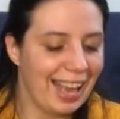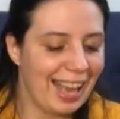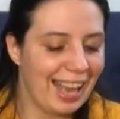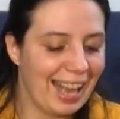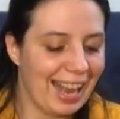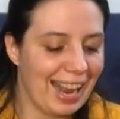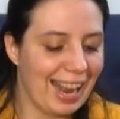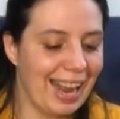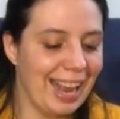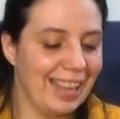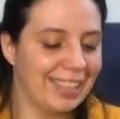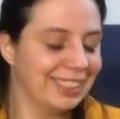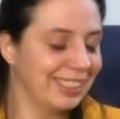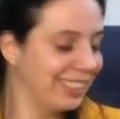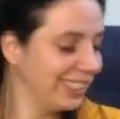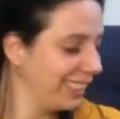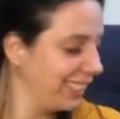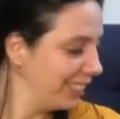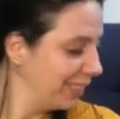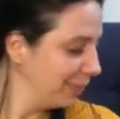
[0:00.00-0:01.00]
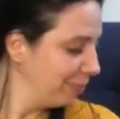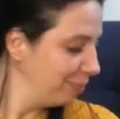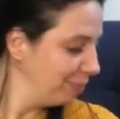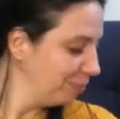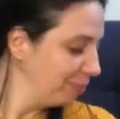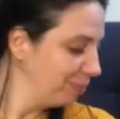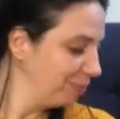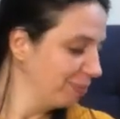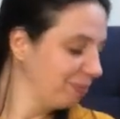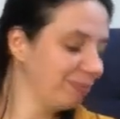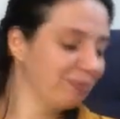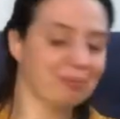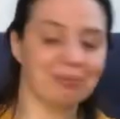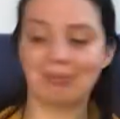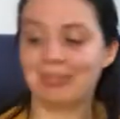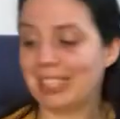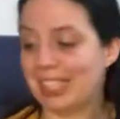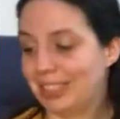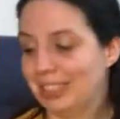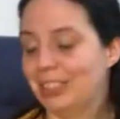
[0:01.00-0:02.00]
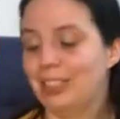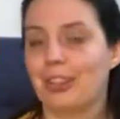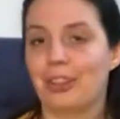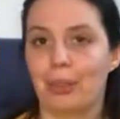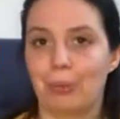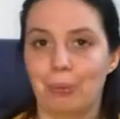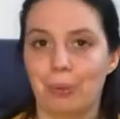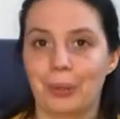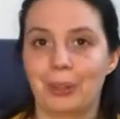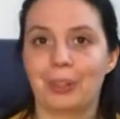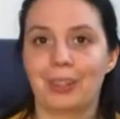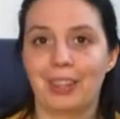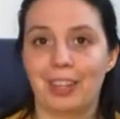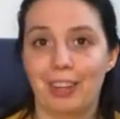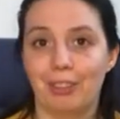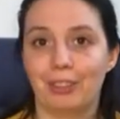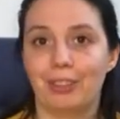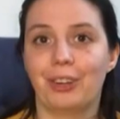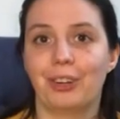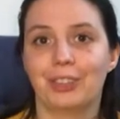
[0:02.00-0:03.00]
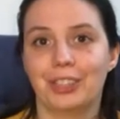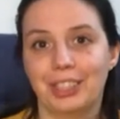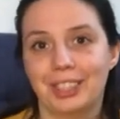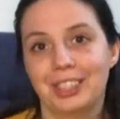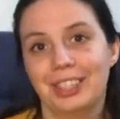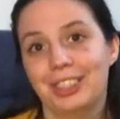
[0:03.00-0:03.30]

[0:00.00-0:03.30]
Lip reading: And that's another book I've got